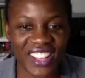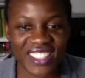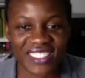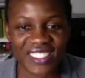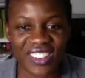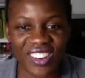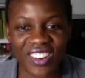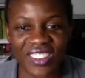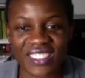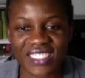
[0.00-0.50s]
That's
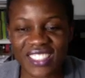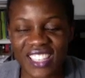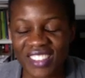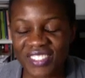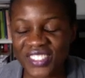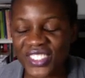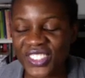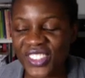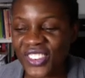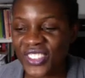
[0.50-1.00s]

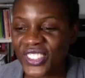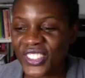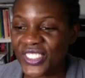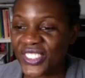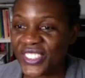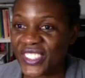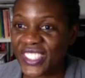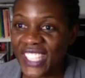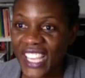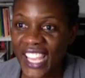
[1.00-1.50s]
awesome. So
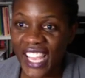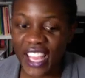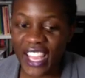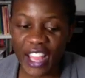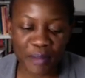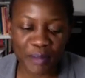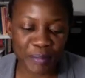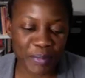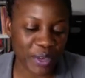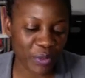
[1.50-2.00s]
today,
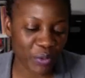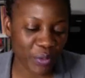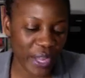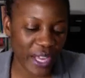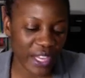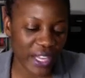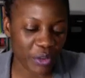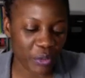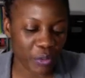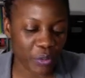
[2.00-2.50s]
I mean, we
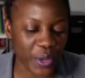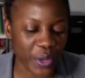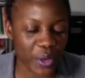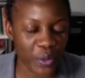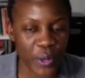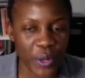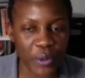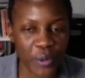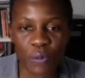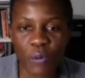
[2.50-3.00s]

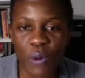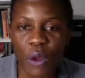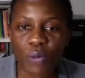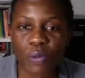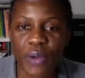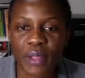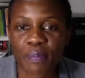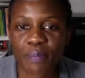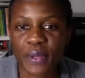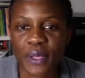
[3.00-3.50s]
when we work
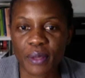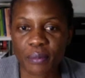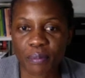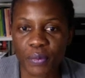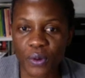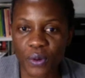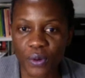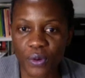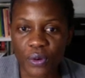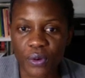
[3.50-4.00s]
with
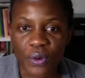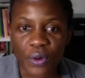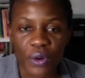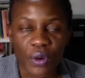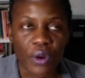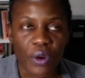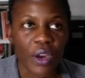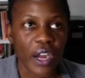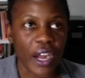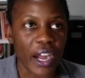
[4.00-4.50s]
people,
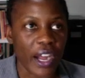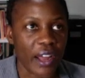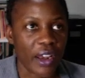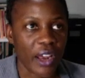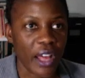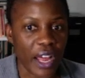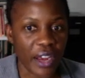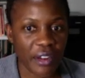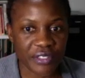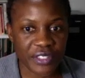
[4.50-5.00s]
a
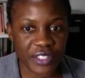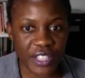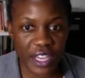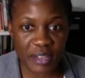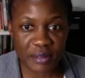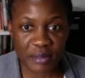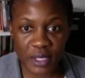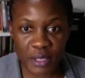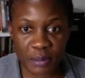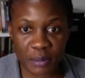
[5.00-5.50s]
lot of
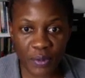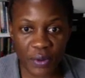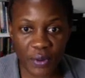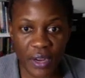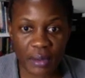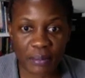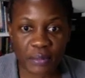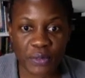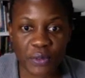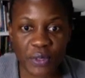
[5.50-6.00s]
times people
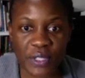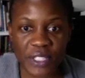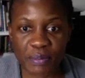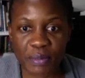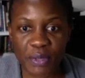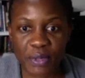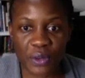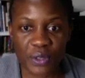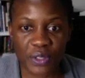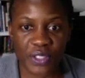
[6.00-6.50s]
come to us
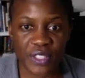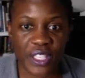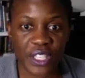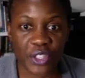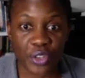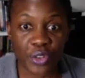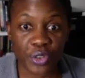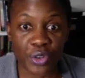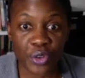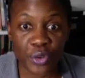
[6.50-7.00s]
because they
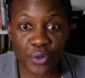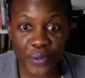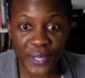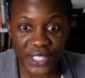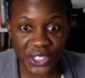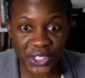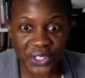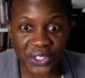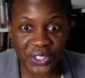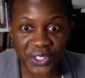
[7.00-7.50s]
don't know
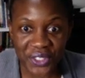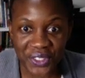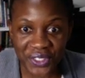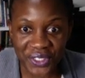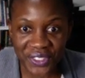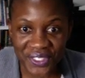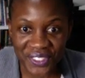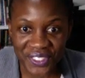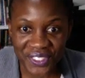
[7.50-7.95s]
what to do.